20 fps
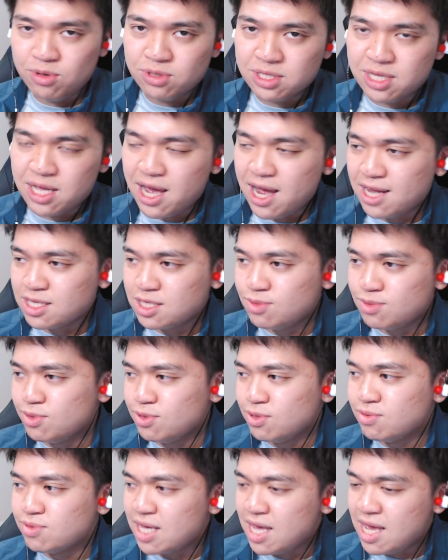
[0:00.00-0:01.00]
dance
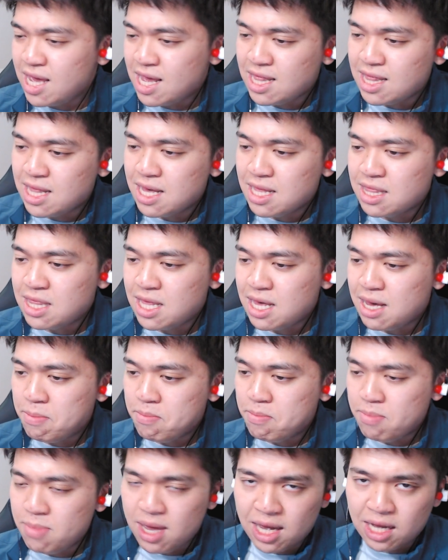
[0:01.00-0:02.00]
moves in the
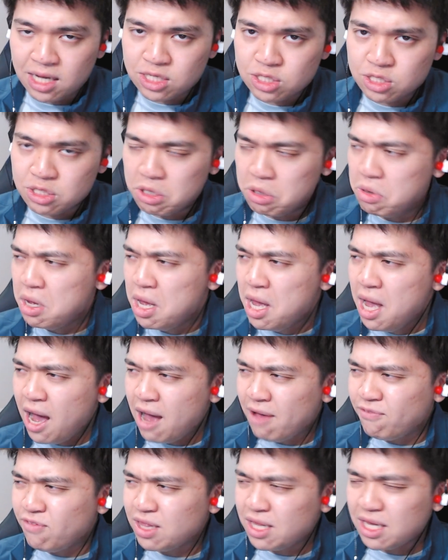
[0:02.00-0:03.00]
mix. So I
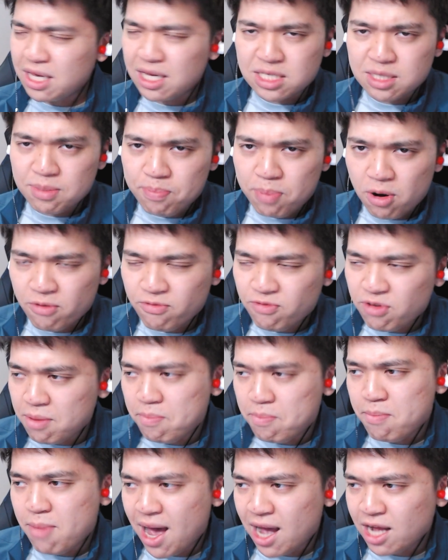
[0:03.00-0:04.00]
feel like it's a perfect
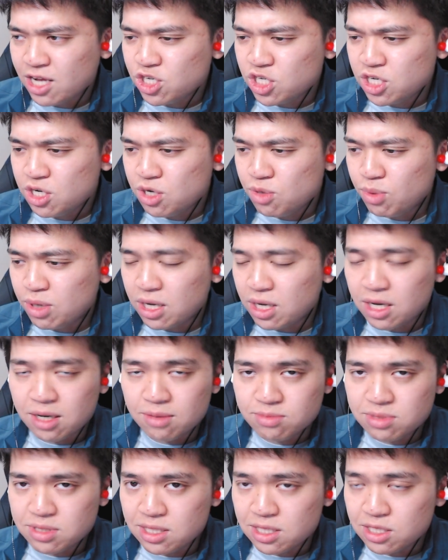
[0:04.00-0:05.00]
match here when it
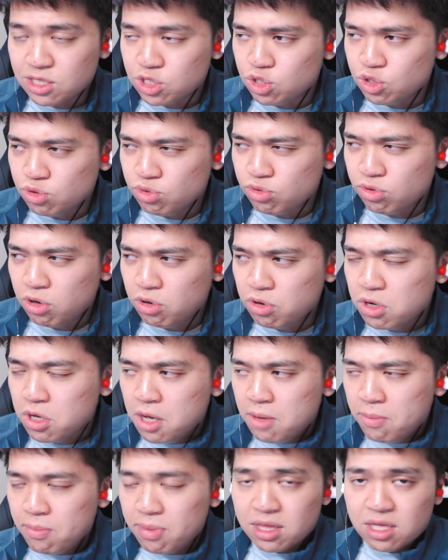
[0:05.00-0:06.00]
comes to this duo.
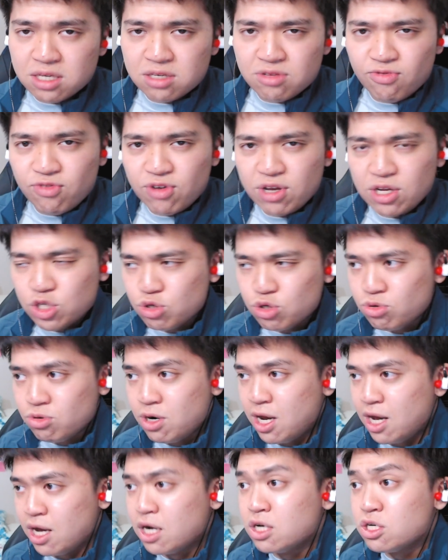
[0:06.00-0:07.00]
But this
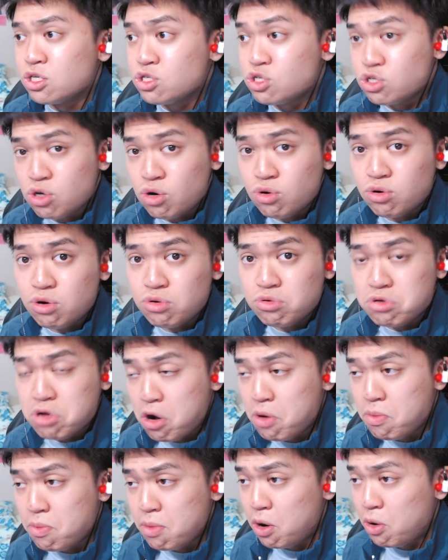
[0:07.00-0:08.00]
featuring
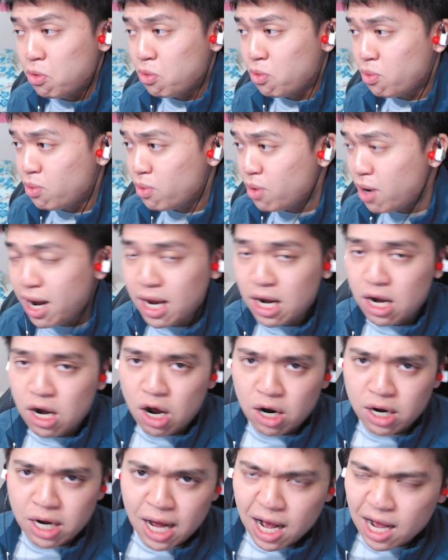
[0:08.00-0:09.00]
Sokodomo, right,
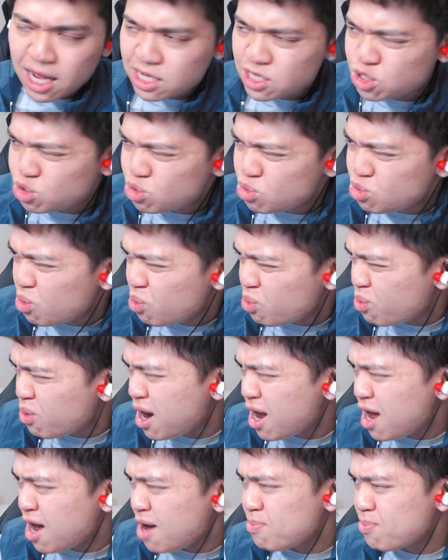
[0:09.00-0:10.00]
on High School
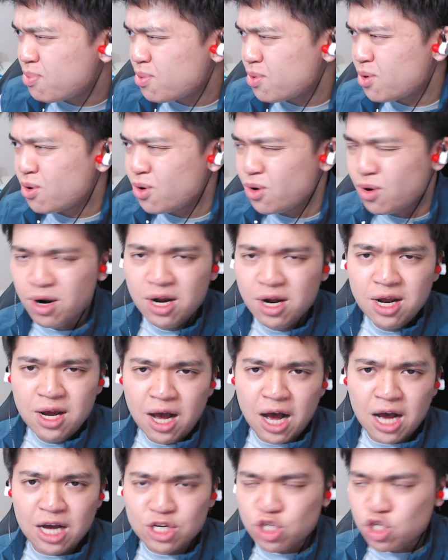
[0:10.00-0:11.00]
Rapper,
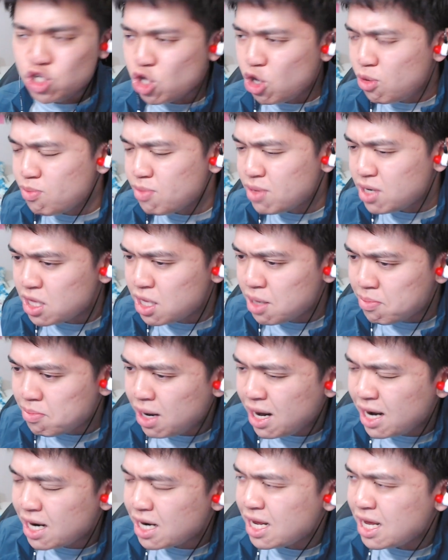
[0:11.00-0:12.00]
Show Me the
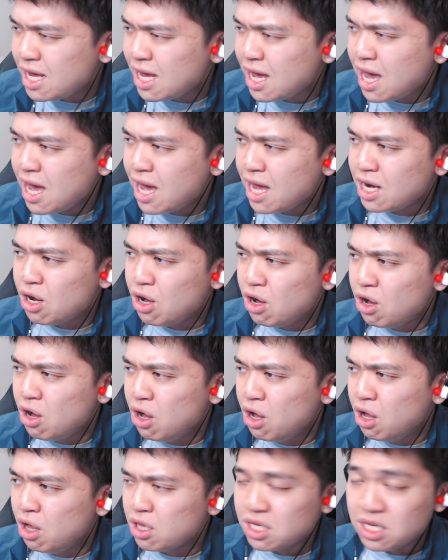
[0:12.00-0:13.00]
Money, and
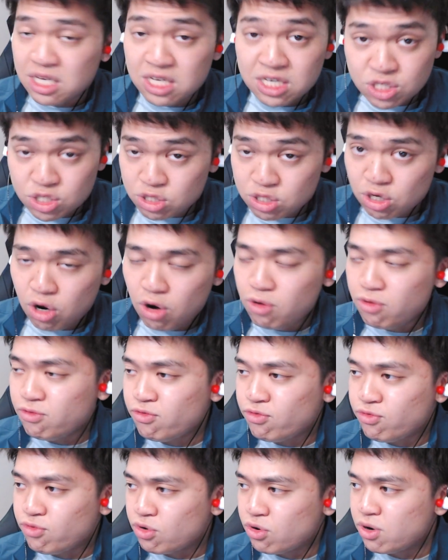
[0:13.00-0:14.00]
all. He's known
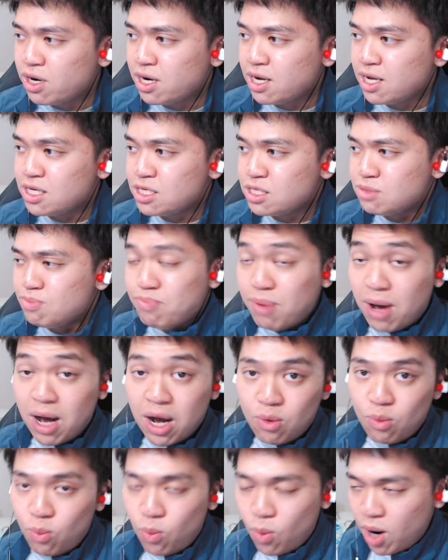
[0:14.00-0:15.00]
for his buck
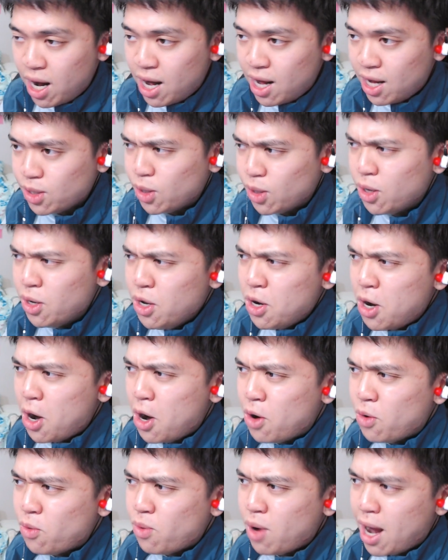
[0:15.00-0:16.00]
wild
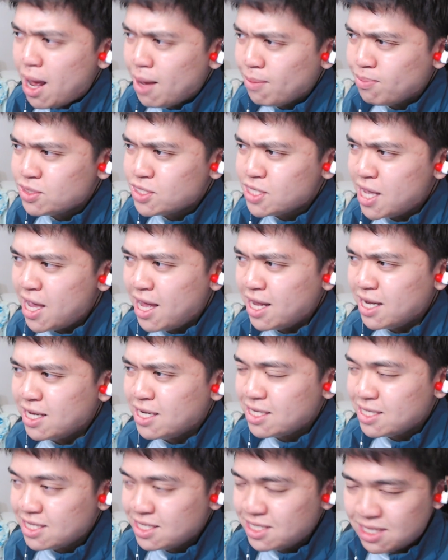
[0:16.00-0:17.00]
raps
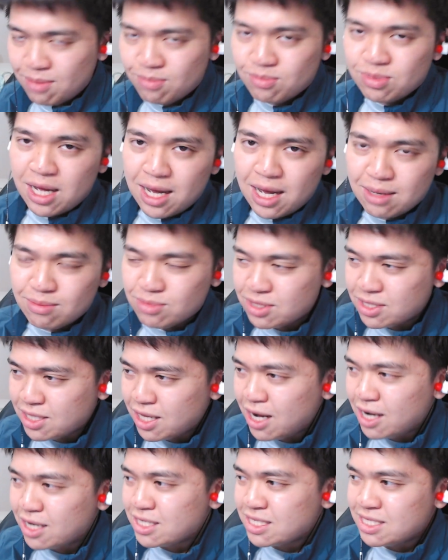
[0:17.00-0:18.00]
and sometimes
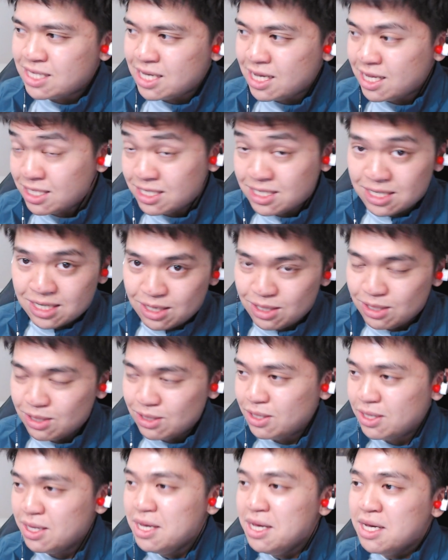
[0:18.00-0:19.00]

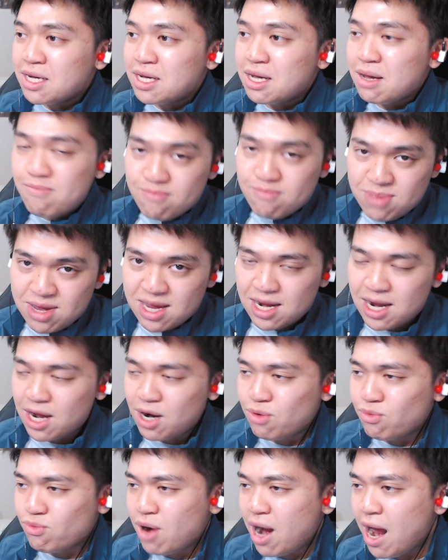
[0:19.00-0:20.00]
nonsensical comedic
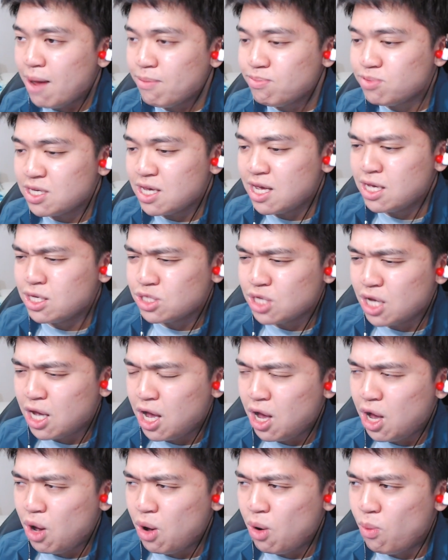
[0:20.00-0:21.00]
raps as
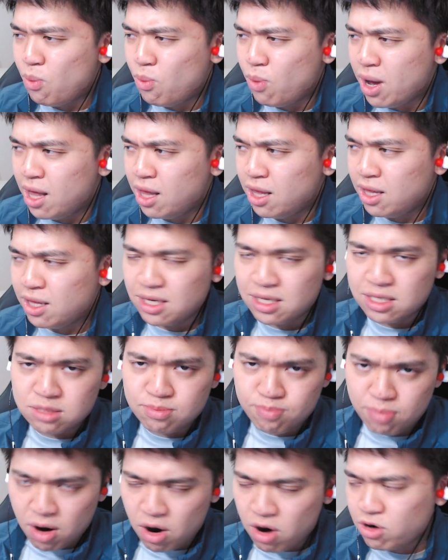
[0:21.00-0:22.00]
well as
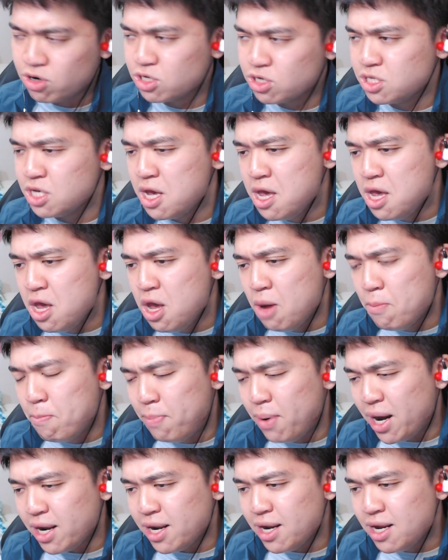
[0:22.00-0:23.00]
bars.
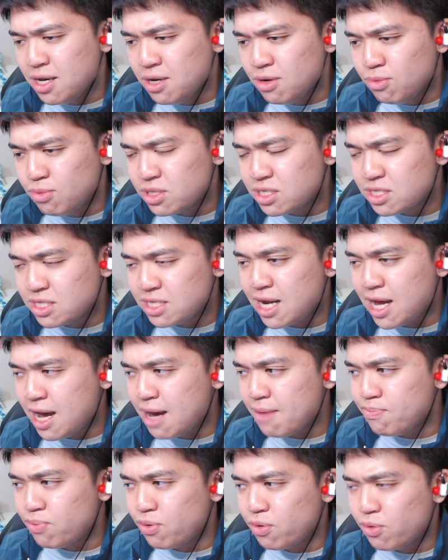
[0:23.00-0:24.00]
But with
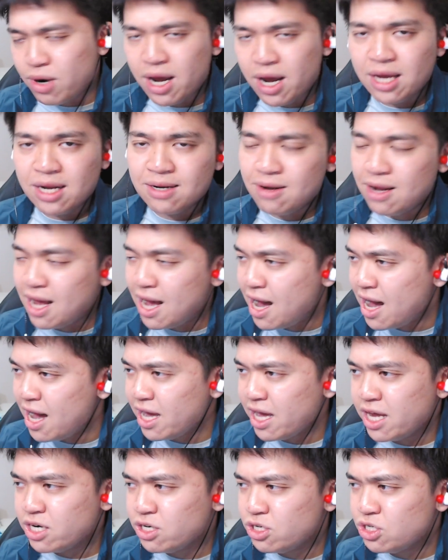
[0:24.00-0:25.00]
Snap, right, high
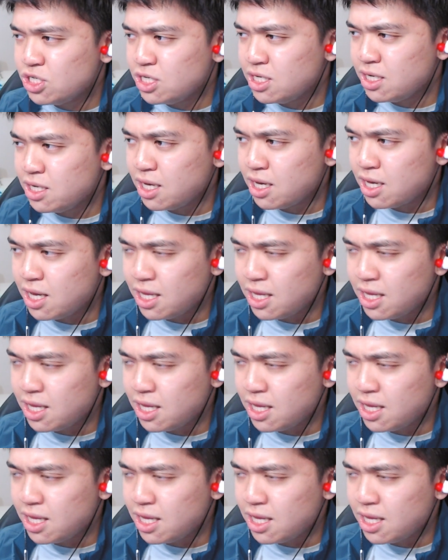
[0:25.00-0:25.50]
energy,